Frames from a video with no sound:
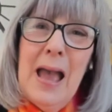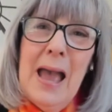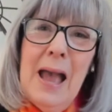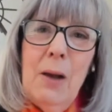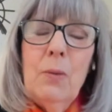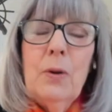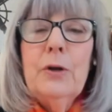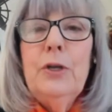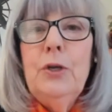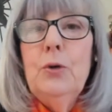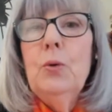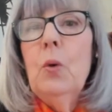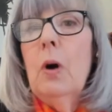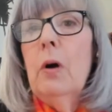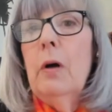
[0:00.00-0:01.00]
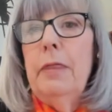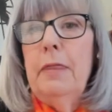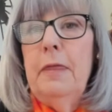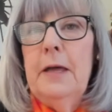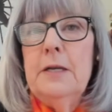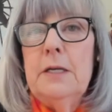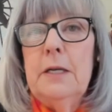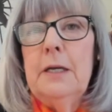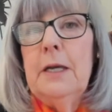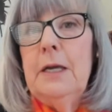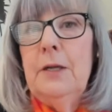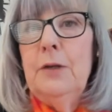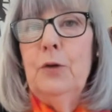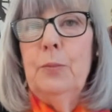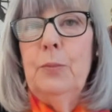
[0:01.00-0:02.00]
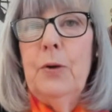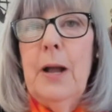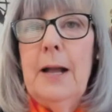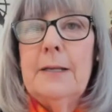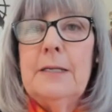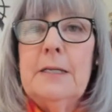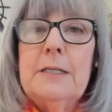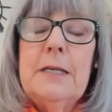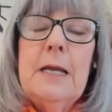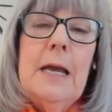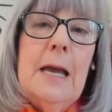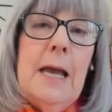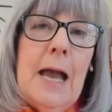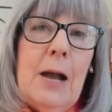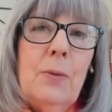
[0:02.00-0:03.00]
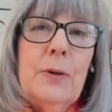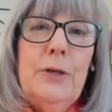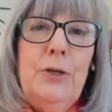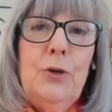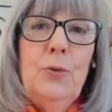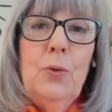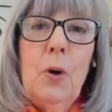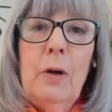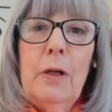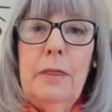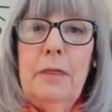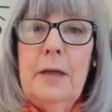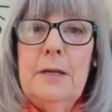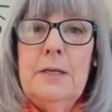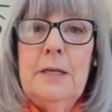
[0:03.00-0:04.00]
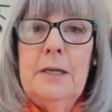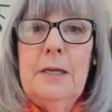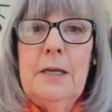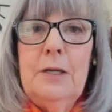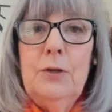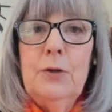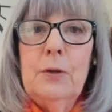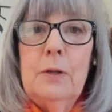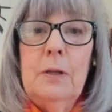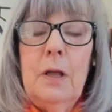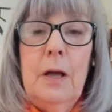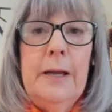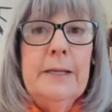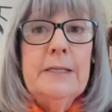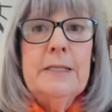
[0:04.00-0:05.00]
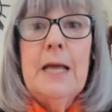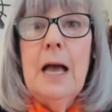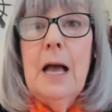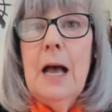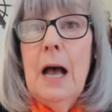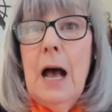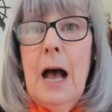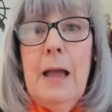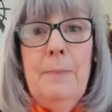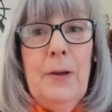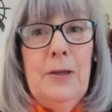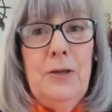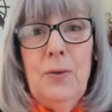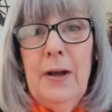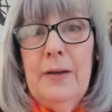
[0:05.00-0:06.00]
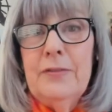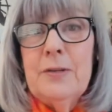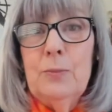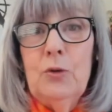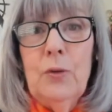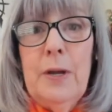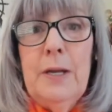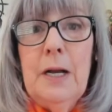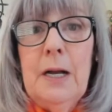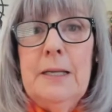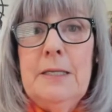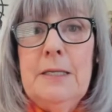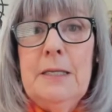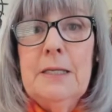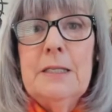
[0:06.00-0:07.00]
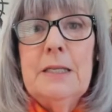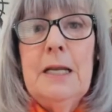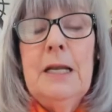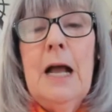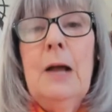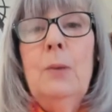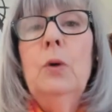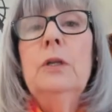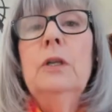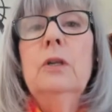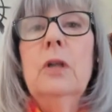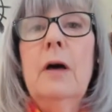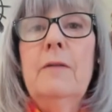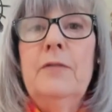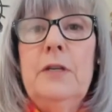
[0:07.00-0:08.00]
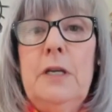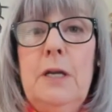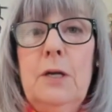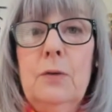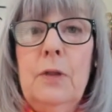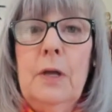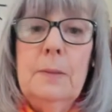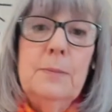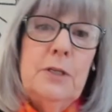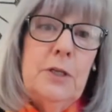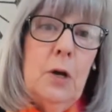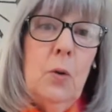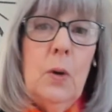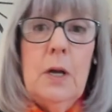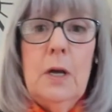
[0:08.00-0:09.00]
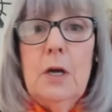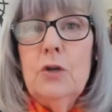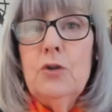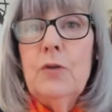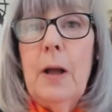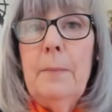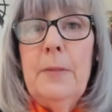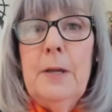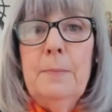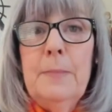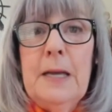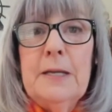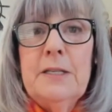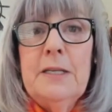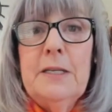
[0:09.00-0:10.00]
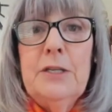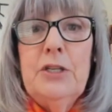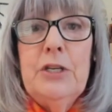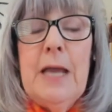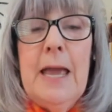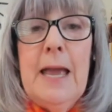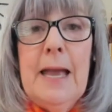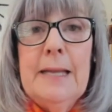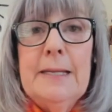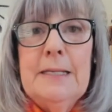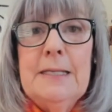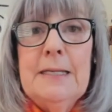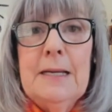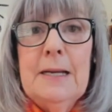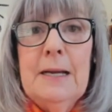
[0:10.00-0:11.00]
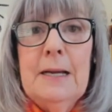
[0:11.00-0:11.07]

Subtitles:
how are you authentic in your practice? How are you authentic in your clients? I bet you have some great ideas, and I would love to hear them. So drop me a message, and